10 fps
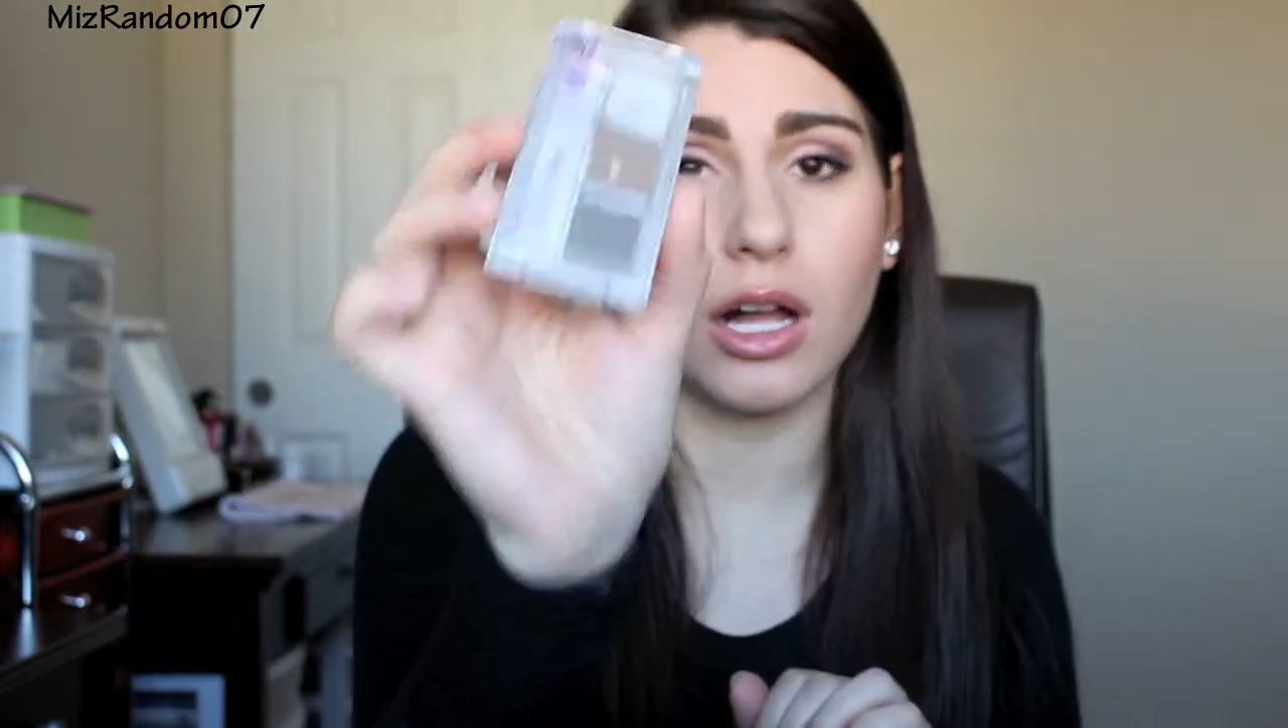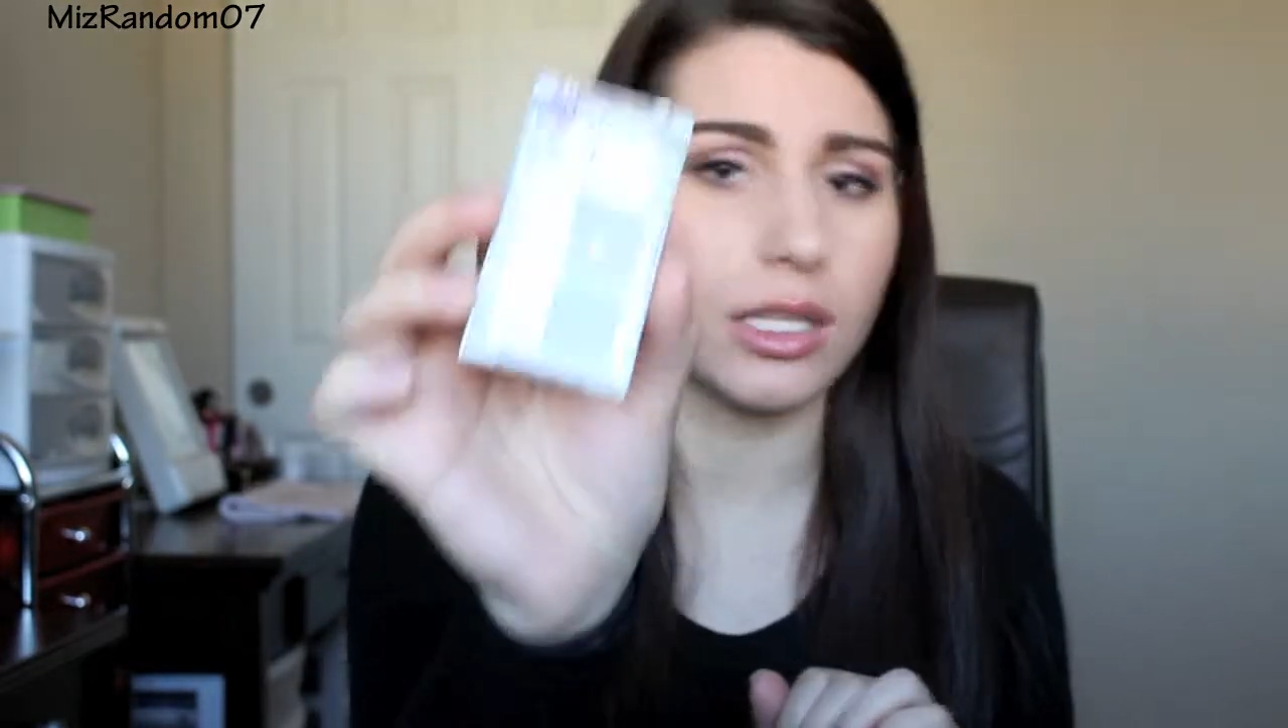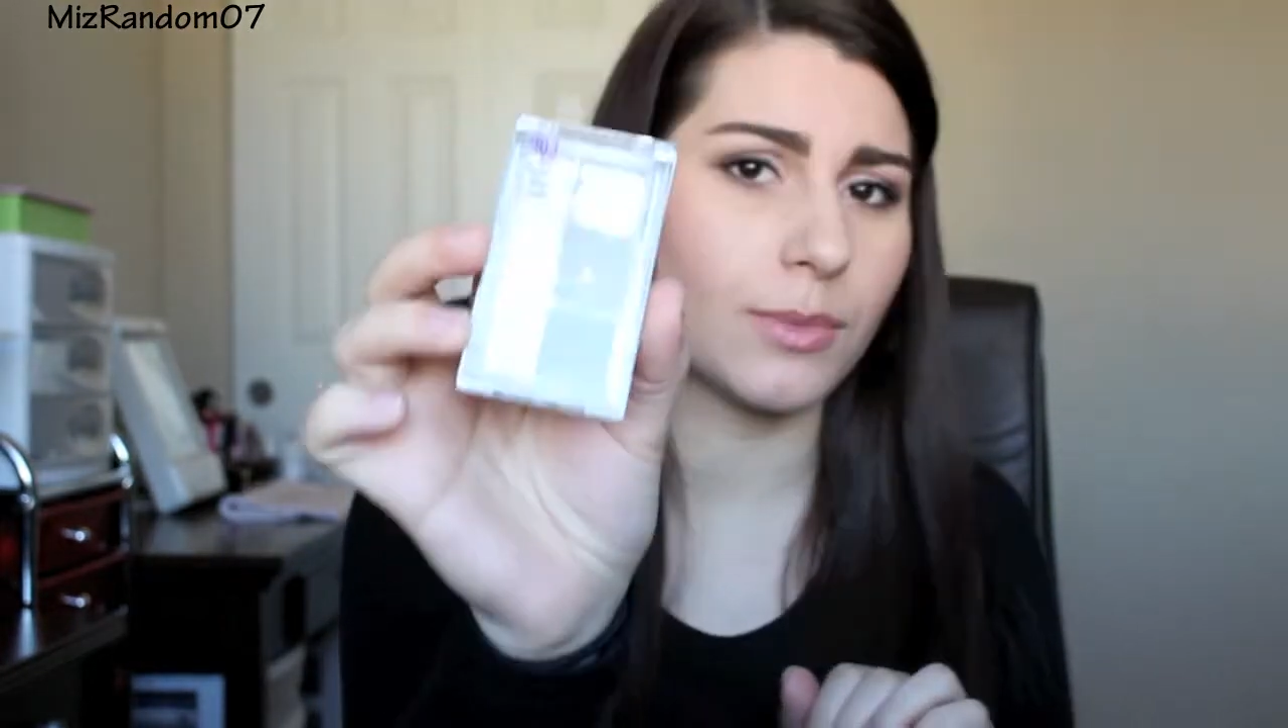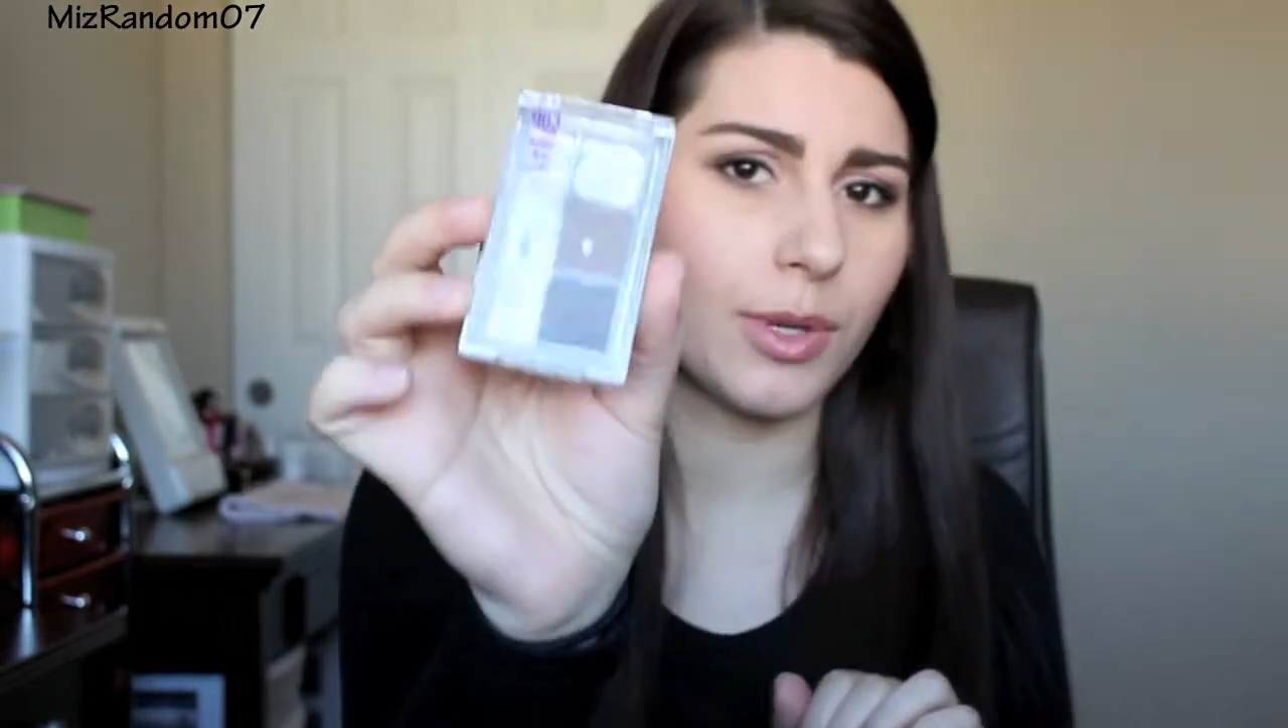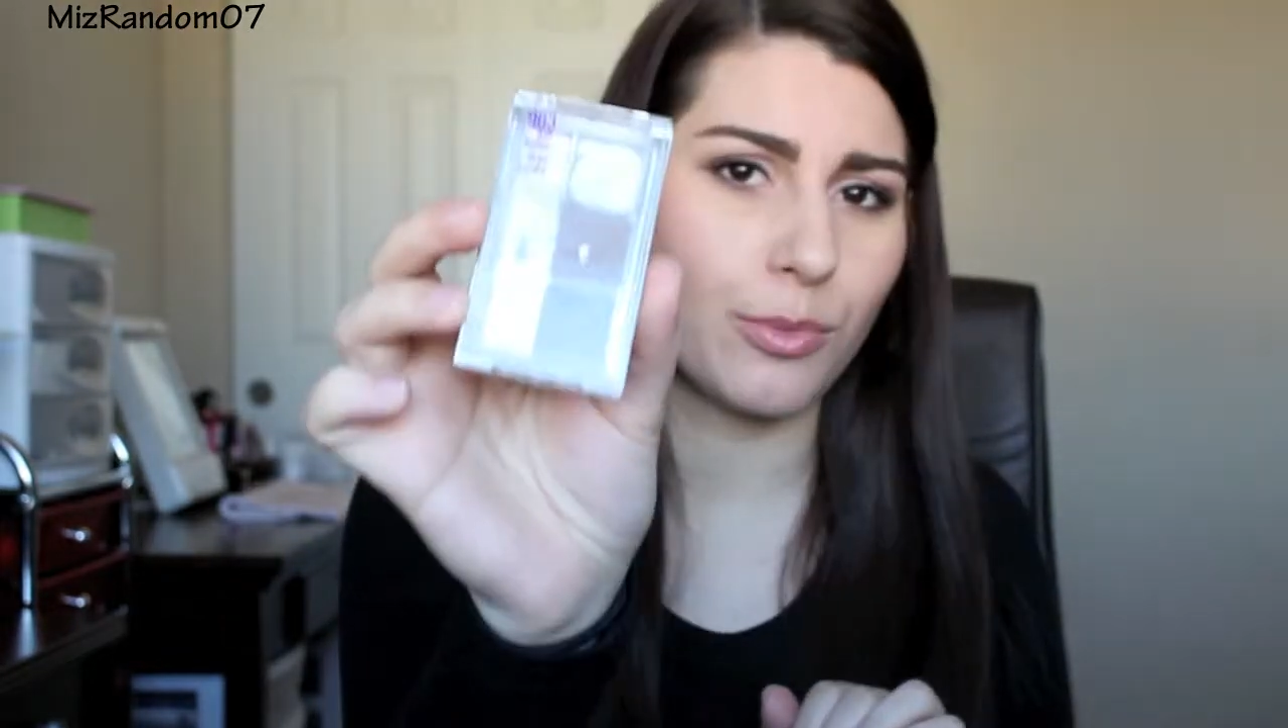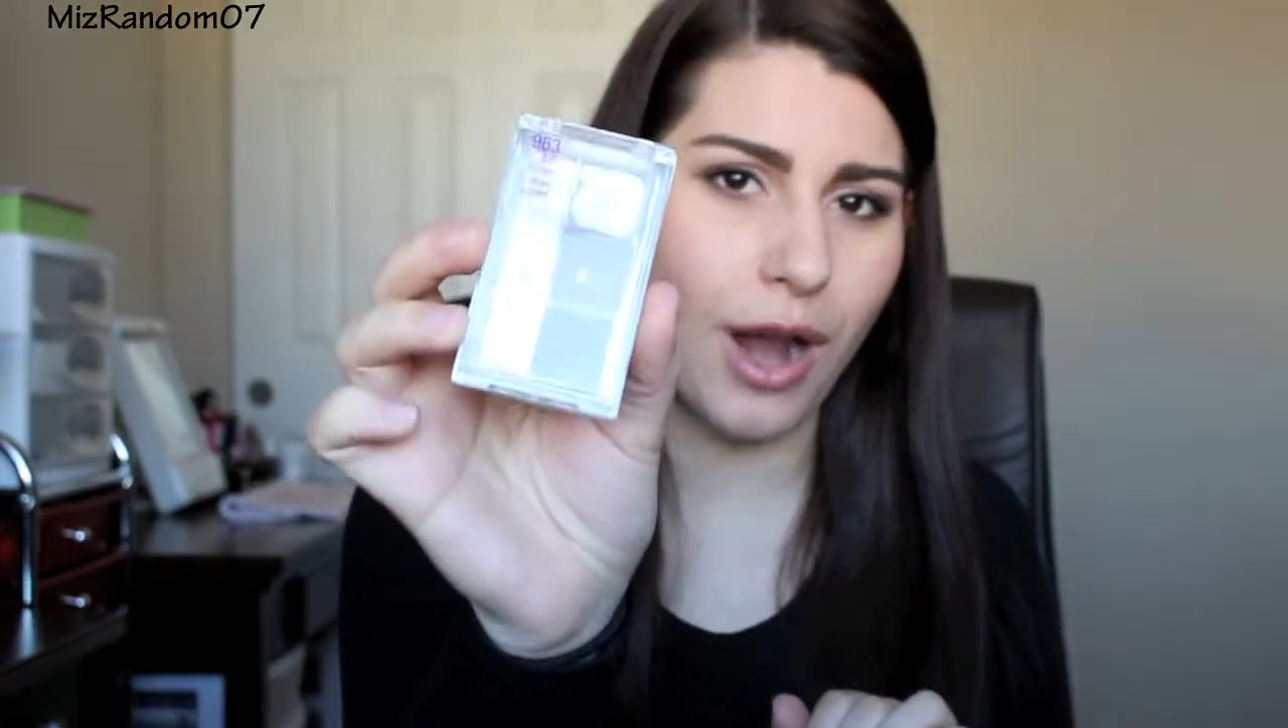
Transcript: Ultimate